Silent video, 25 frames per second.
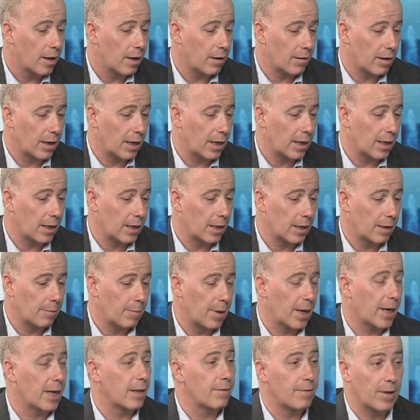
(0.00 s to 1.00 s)
really
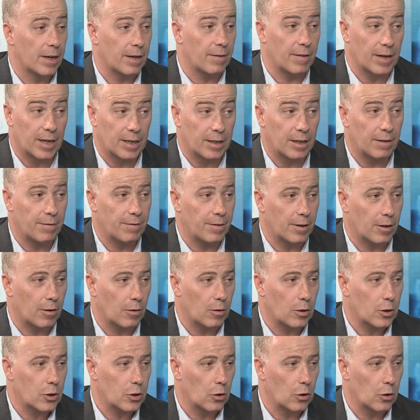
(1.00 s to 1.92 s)
make it very, very difficult.